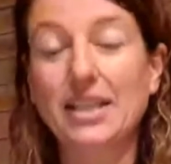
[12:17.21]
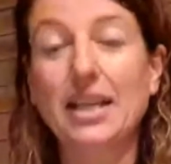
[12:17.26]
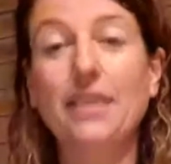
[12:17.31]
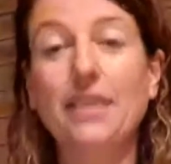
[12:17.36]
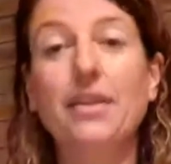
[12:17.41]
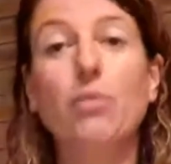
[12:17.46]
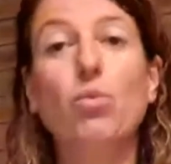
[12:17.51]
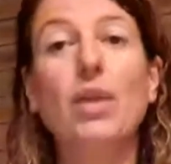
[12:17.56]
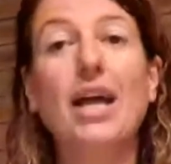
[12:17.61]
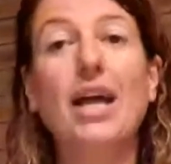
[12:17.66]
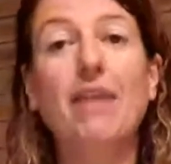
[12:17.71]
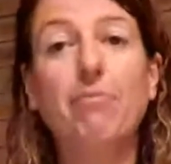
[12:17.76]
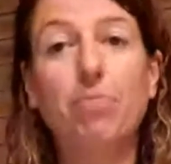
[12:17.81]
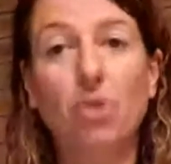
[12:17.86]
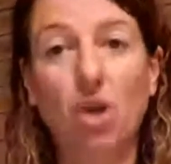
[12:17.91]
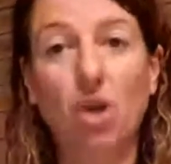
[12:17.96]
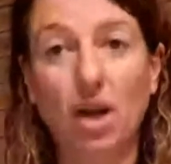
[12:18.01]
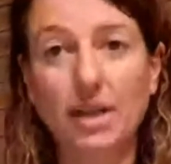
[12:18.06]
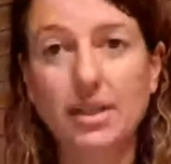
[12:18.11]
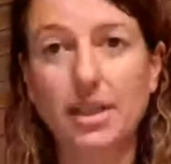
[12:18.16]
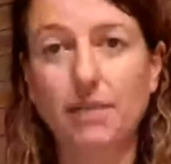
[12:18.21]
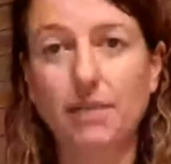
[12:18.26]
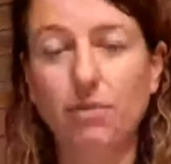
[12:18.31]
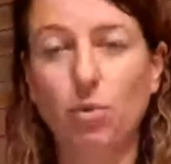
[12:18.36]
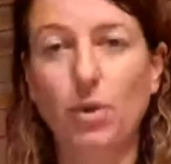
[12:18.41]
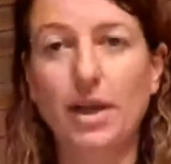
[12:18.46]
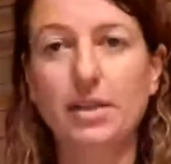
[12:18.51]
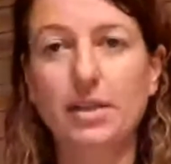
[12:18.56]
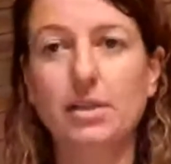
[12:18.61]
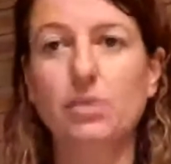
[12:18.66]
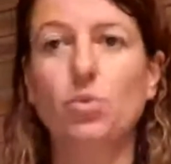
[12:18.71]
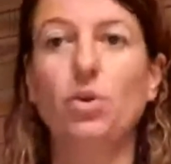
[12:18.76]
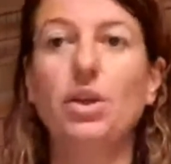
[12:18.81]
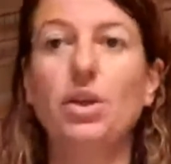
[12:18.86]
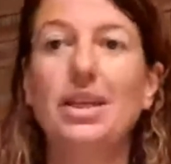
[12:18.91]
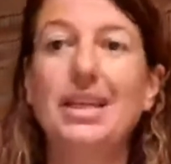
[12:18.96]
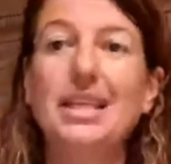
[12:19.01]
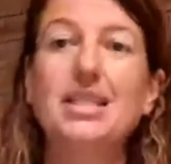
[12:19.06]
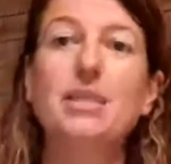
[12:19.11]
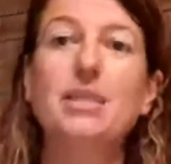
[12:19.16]
And then we'll have prize giveaways as well.
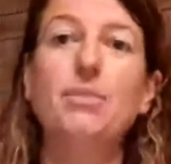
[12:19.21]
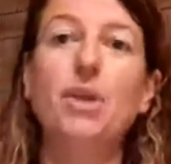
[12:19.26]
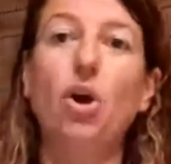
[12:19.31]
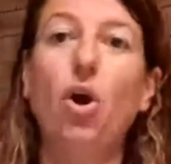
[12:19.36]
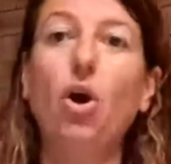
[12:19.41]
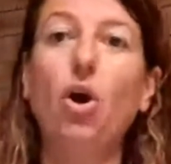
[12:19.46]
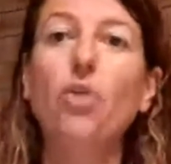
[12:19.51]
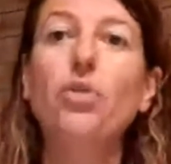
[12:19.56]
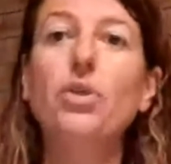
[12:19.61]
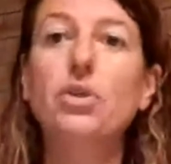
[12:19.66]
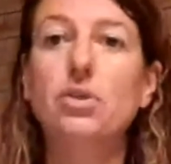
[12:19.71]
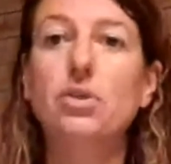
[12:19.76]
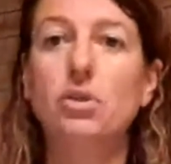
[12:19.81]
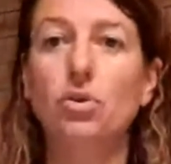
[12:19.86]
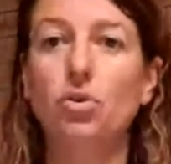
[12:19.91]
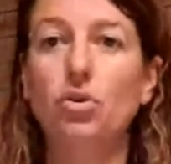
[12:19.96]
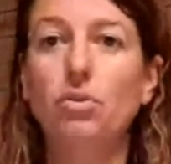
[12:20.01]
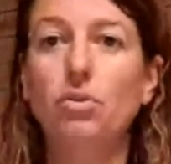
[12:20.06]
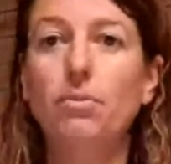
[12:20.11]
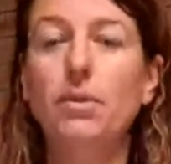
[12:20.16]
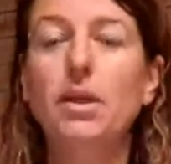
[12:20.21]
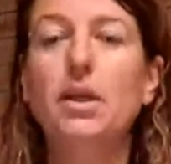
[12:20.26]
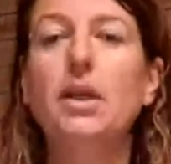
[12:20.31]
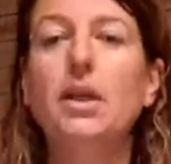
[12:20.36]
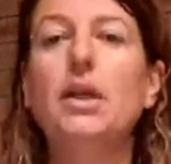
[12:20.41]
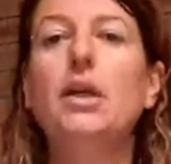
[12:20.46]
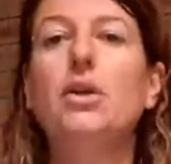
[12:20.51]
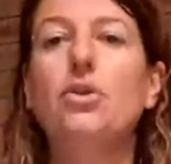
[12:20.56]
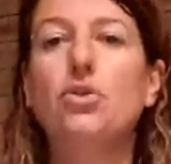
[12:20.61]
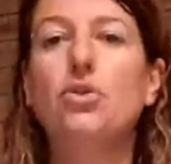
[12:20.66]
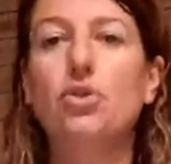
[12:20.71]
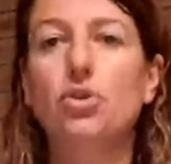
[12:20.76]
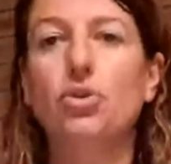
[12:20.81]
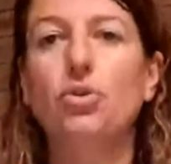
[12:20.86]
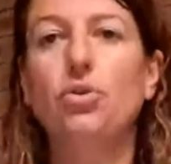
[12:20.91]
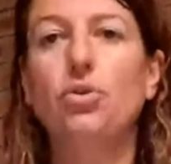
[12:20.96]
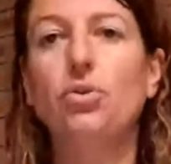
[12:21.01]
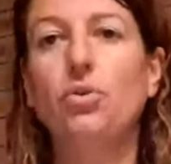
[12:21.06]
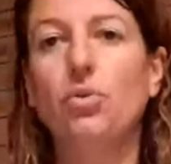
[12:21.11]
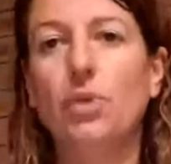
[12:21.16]
You need to be on the Zoom
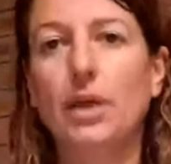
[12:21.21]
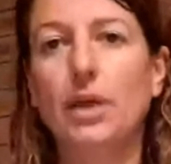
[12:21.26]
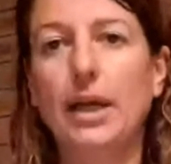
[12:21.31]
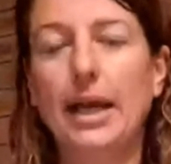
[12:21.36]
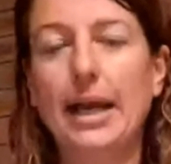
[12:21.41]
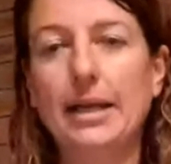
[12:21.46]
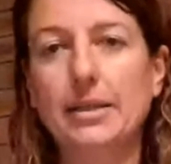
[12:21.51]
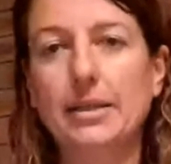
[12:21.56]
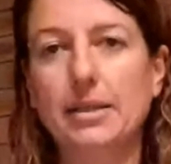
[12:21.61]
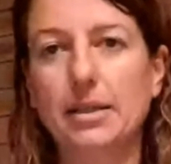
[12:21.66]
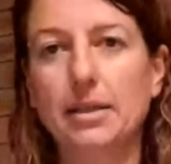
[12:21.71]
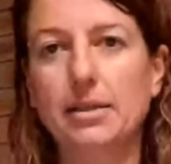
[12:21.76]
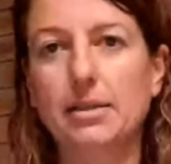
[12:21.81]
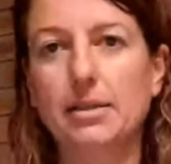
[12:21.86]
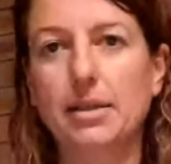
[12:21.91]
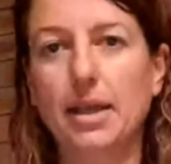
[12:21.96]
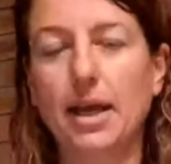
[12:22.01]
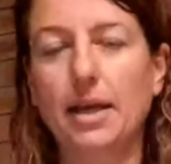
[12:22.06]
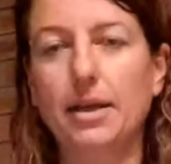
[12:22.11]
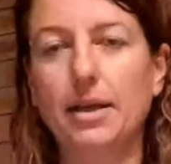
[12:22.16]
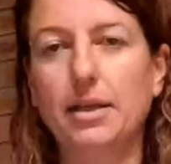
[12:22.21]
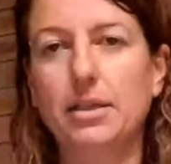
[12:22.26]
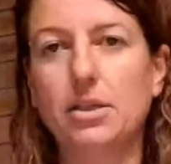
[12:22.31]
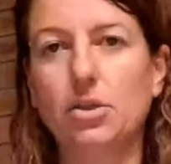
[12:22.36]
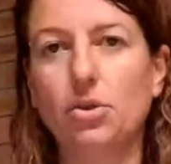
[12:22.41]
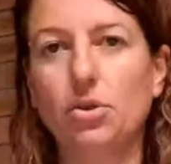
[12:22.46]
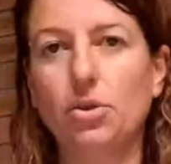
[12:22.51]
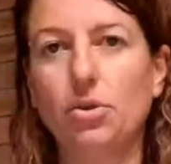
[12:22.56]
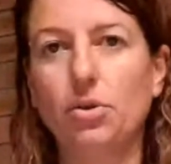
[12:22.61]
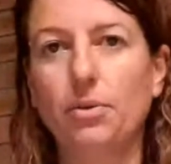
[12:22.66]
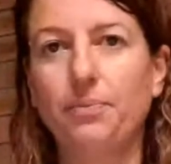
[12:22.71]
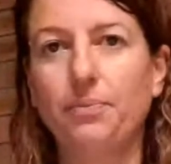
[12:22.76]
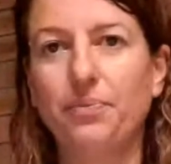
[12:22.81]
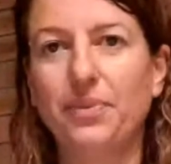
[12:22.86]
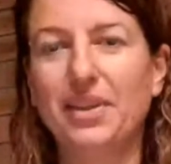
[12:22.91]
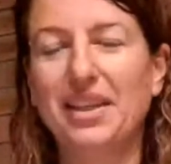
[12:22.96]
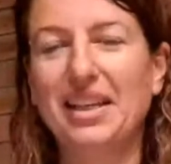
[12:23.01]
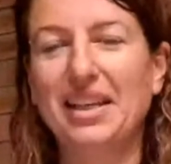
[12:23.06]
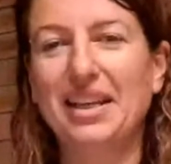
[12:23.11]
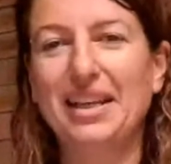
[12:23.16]
to access that
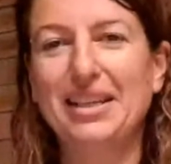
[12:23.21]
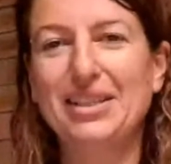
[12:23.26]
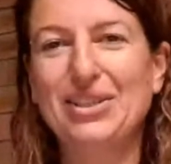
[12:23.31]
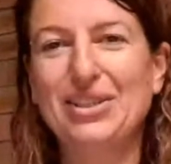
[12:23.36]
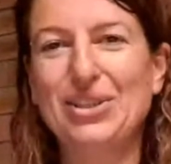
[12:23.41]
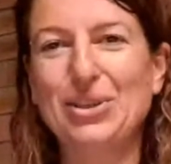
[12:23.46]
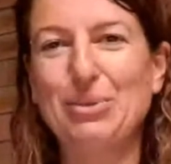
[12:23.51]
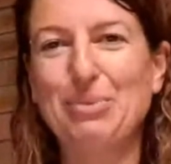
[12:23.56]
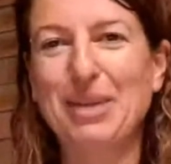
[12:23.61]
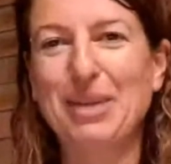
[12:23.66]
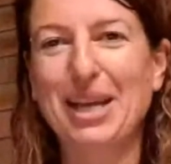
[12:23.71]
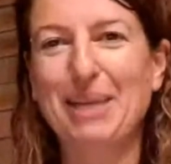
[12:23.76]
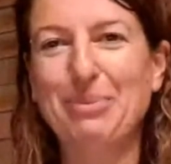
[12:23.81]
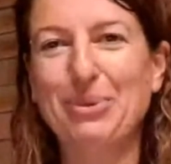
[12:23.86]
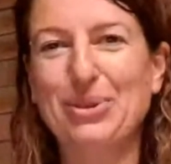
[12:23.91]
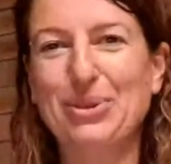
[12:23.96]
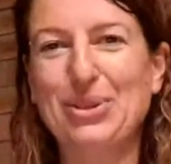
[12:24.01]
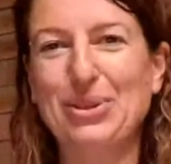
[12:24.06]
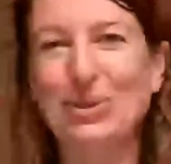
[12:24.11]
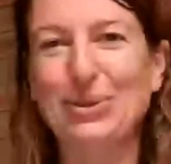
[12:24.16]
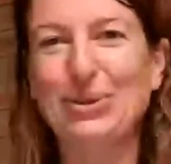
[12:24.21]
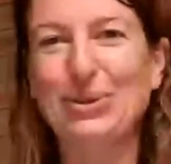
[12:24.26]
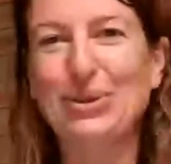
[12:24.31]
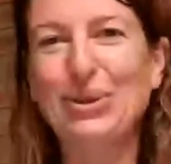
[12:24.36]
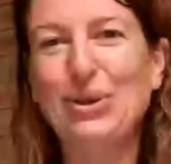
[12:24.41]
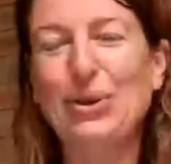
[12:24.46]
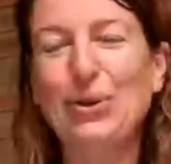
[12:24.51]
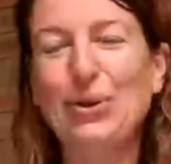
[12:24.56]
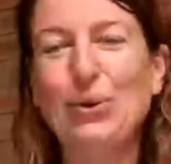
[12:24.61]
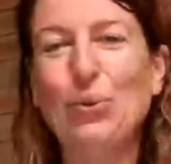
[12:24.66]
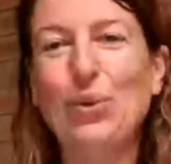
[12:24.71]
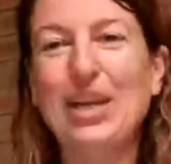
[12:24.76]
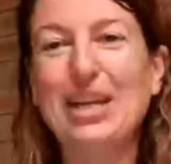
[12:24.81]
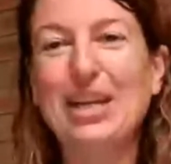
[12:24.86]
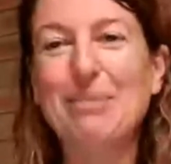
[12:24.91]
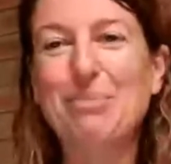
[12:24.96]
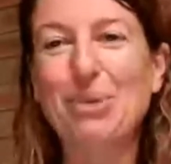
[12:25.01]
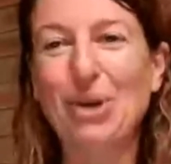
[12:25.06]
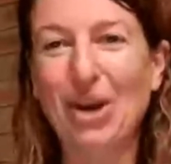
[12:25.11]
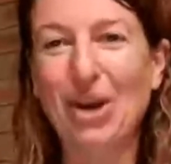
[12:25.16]
and to be able to
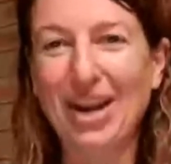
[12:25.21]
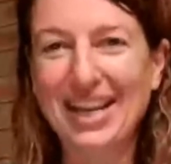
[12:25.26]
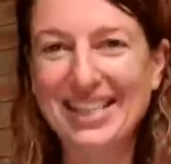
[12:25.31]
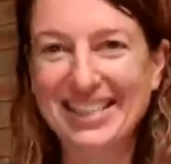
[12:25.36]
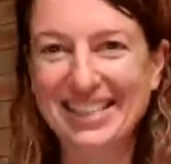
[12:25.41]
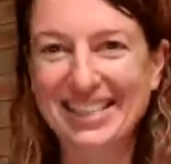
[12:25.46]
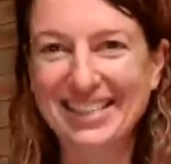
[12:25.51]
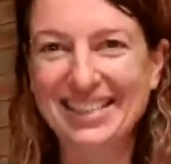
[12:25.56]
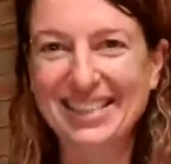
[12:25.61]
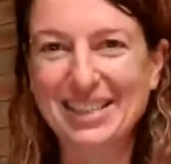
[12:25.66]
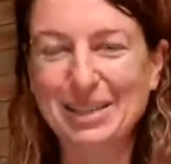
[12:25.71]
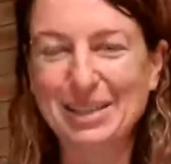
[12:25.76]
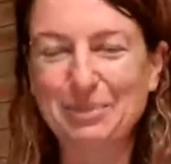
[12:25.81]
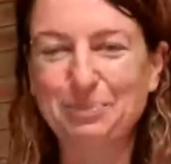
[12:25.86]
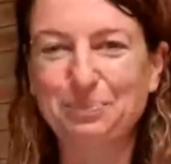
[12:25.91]
win prizes.